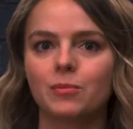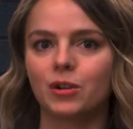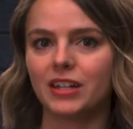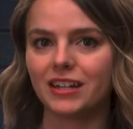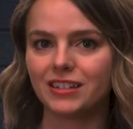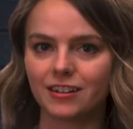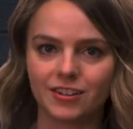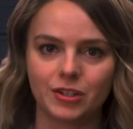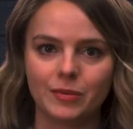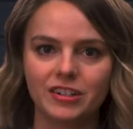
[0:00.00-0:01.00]
protecting
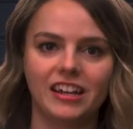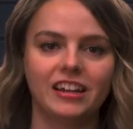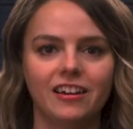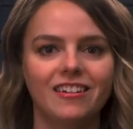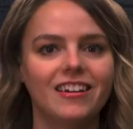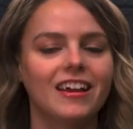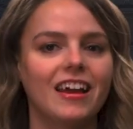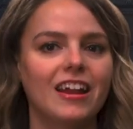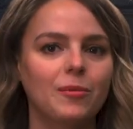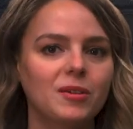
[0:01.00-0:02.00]
customer data
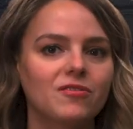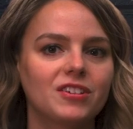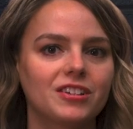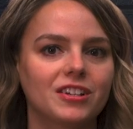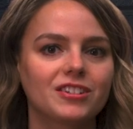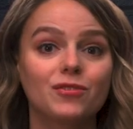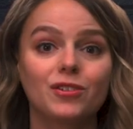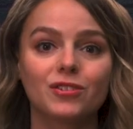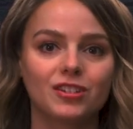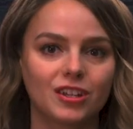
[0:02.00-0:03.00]
and helping visitors to
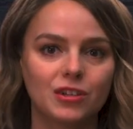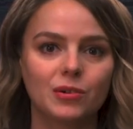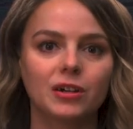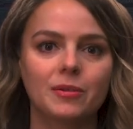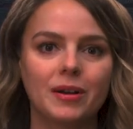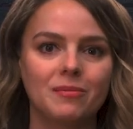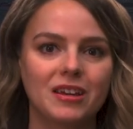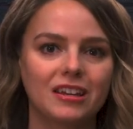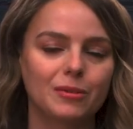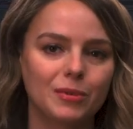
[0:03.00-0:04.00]
feel secure about
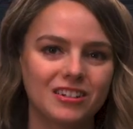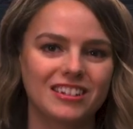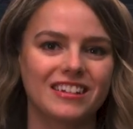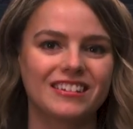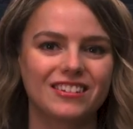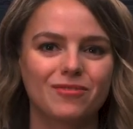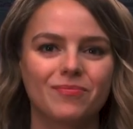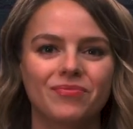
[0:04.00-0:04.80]
making a purchase.